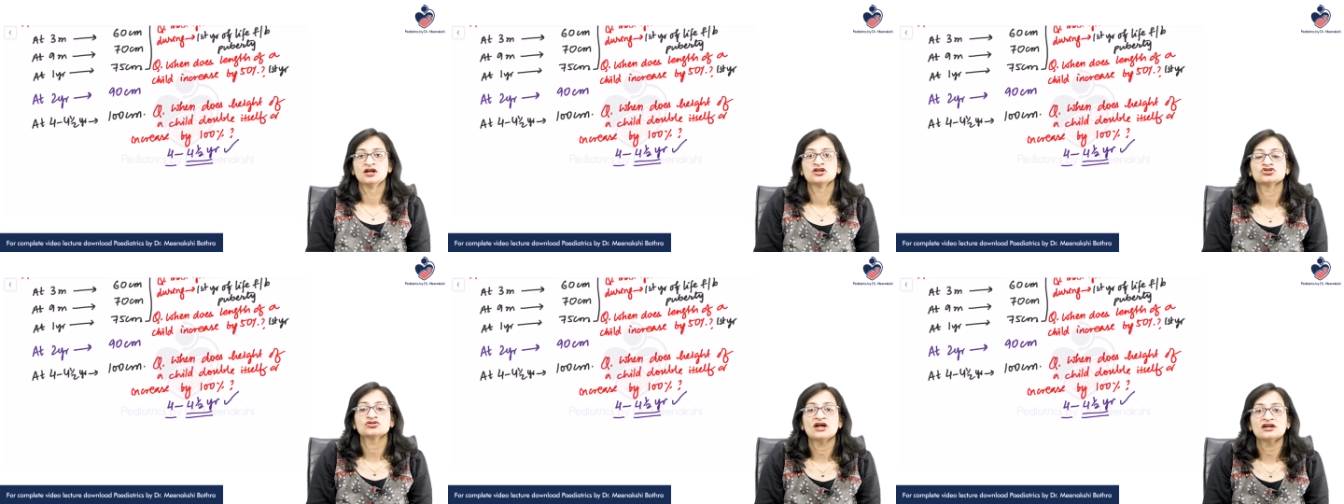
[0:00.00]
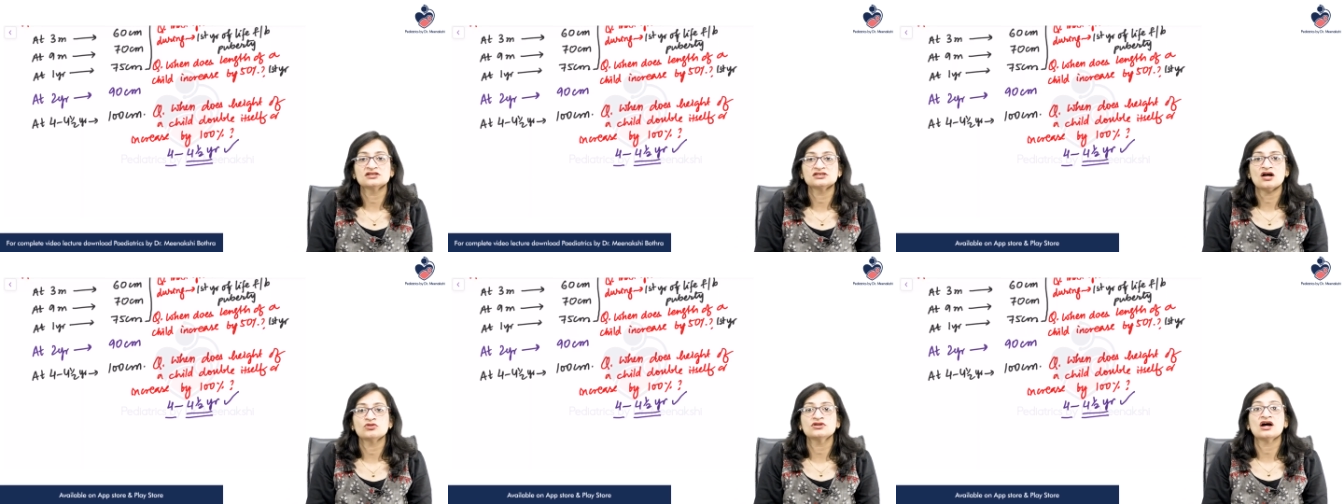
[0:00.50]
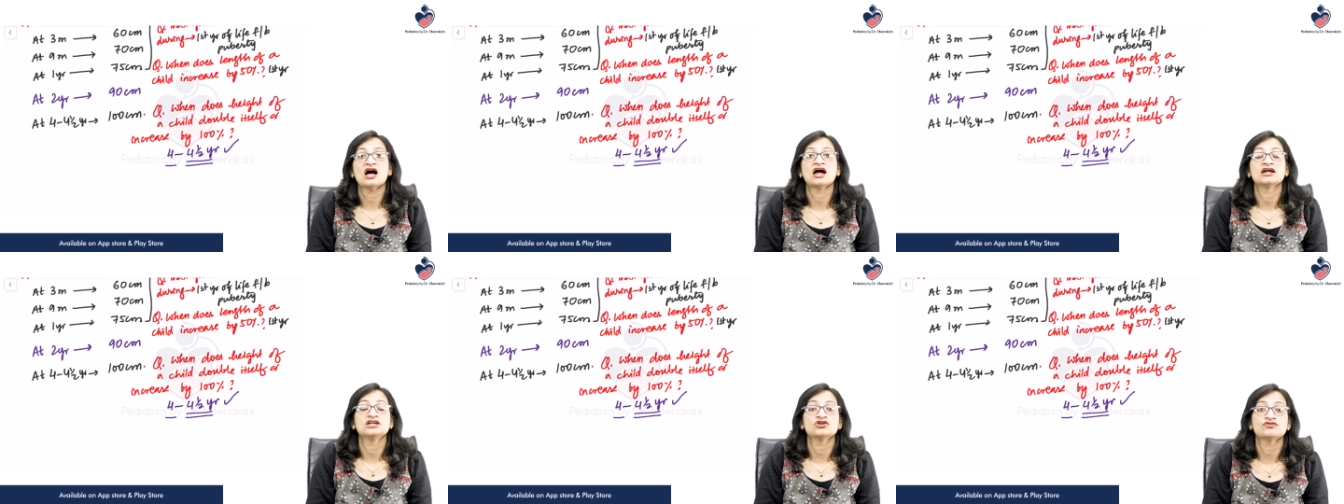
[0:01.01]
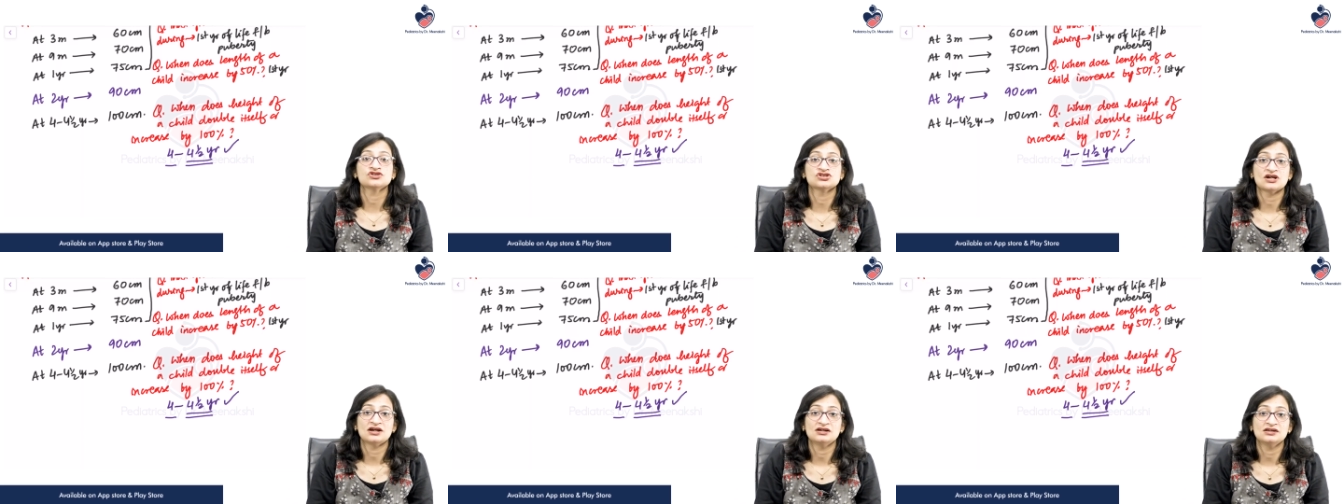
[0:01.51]
So that is how the height of a
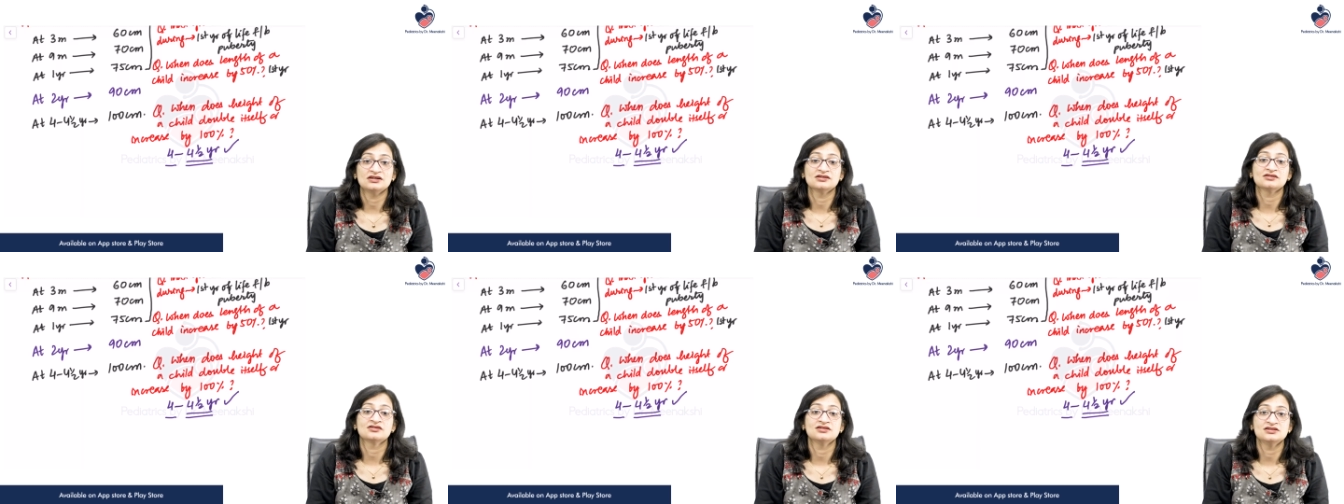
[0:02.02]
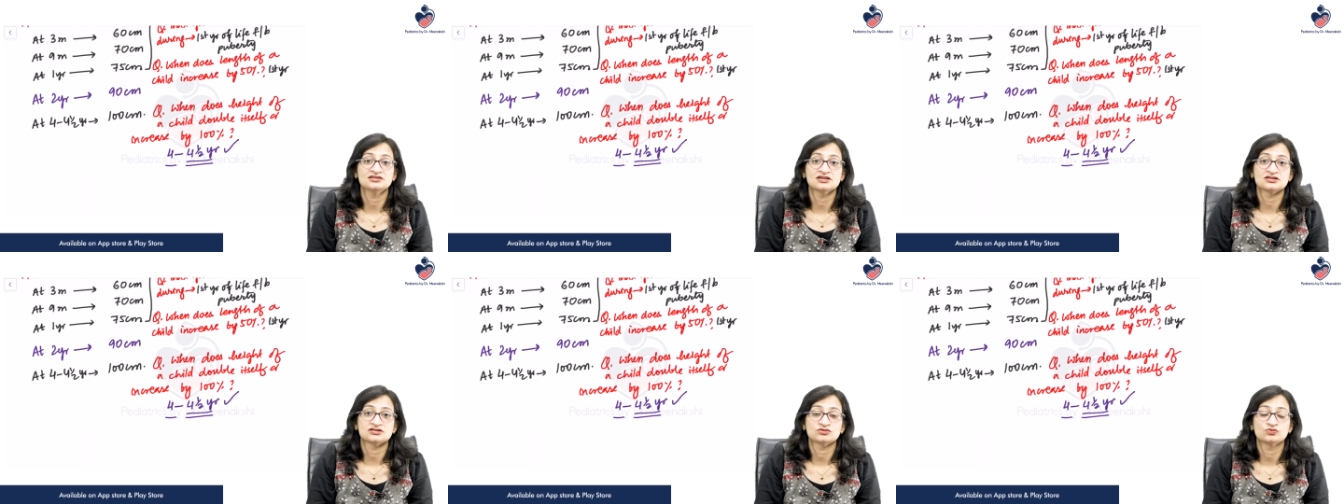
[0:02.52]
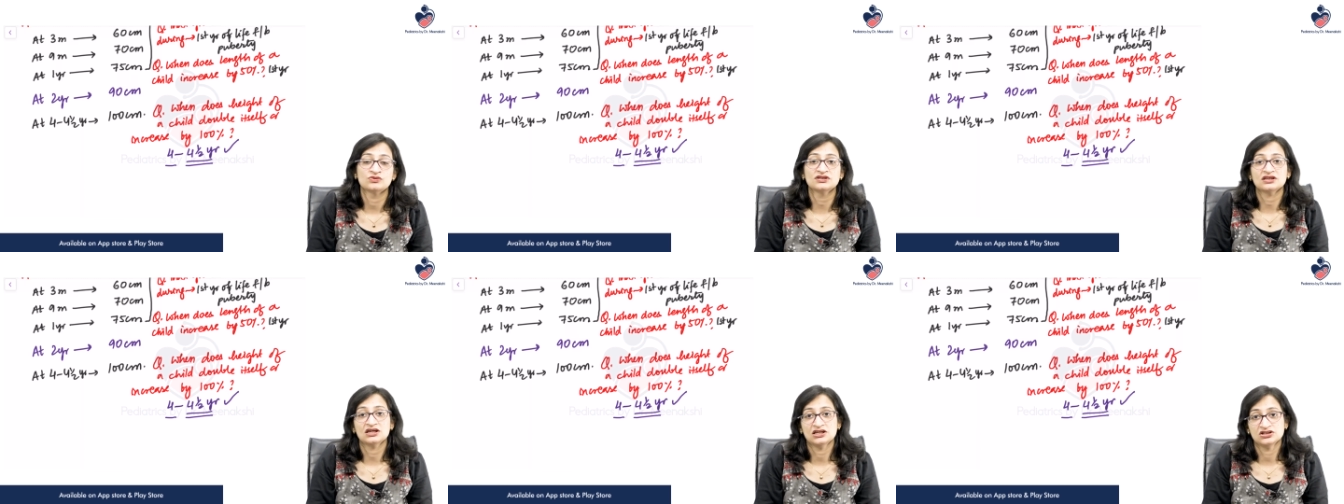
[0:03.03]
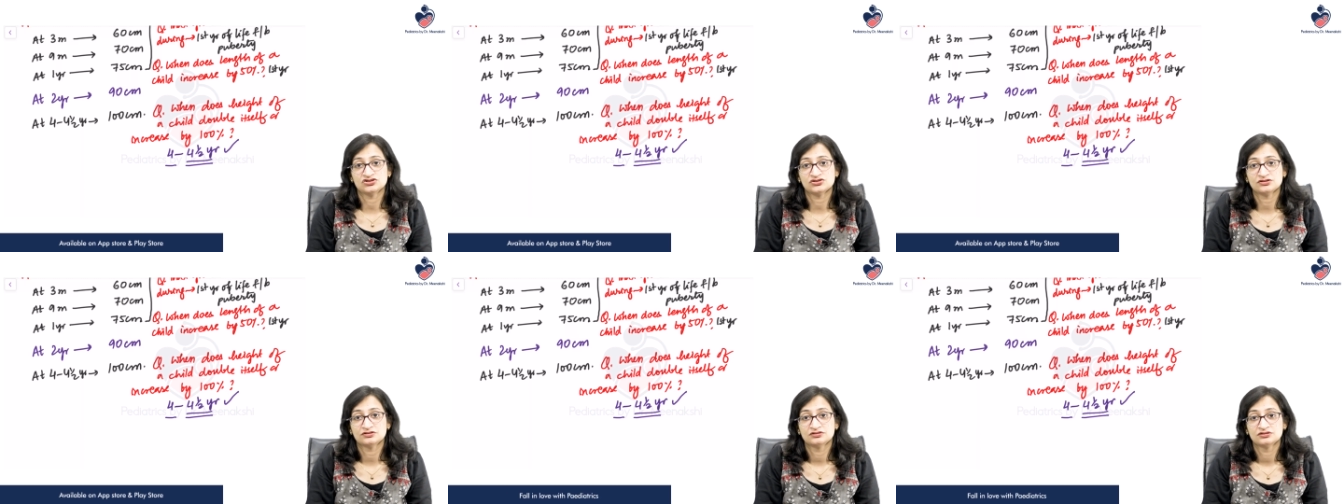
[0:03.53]
child increases with age.